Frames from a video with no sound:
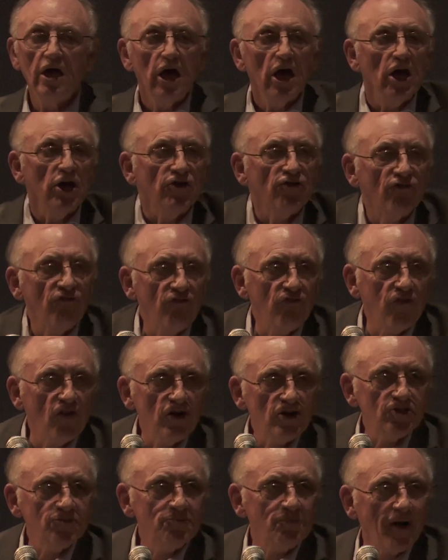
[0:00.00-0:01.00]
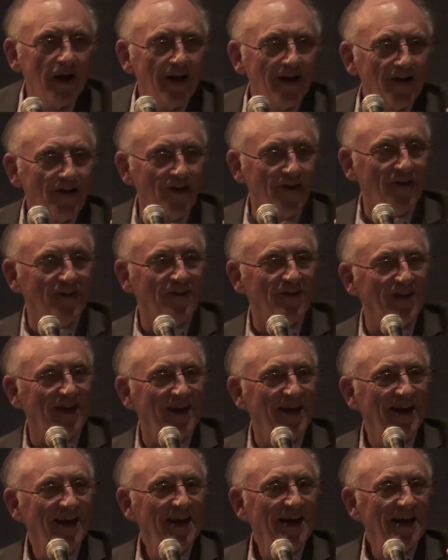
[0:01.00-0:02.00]
his first priority,
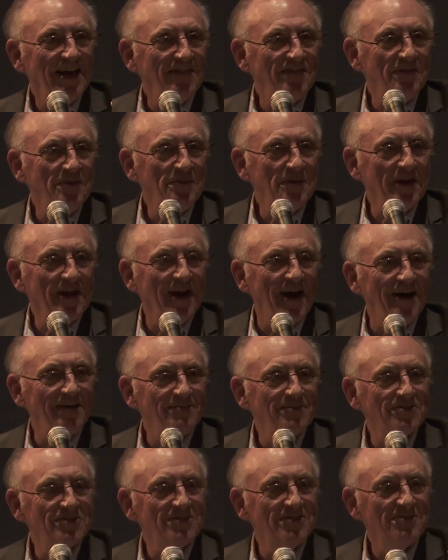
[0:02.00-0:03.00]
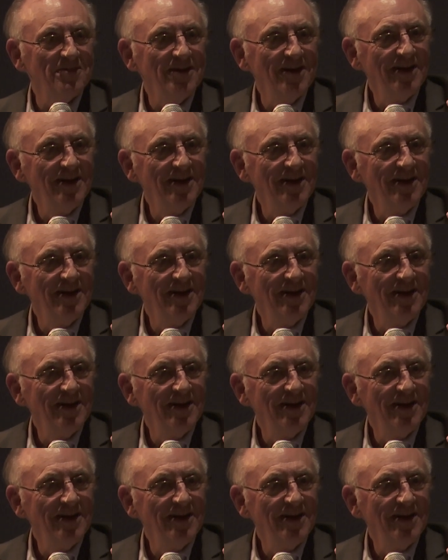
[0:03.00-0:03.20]
if he becomes,